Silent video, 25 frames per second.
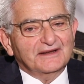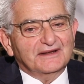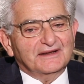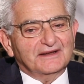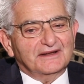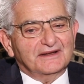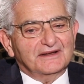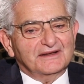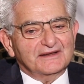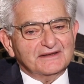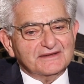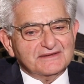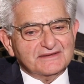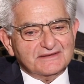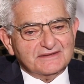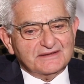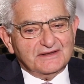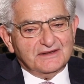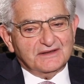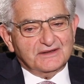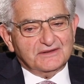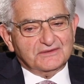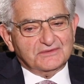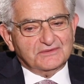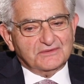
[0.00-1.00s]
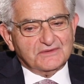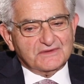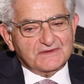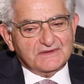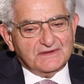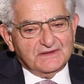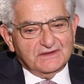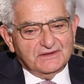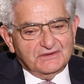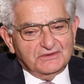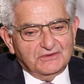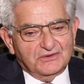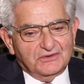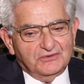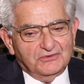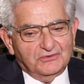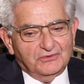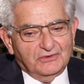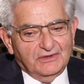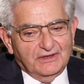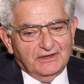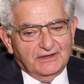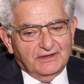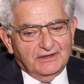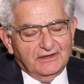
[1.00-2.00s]
is to see the
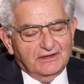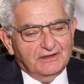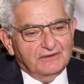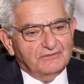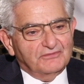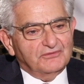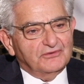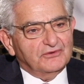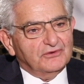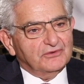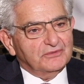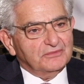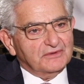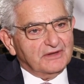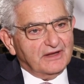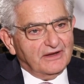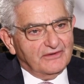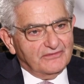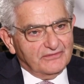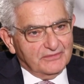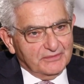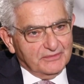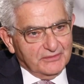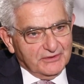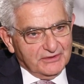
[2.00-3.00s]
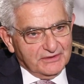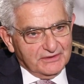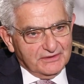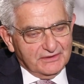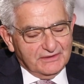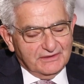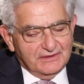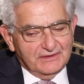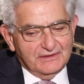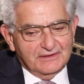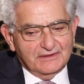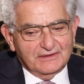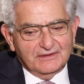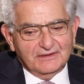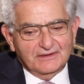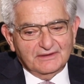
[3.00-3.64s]
newly formed government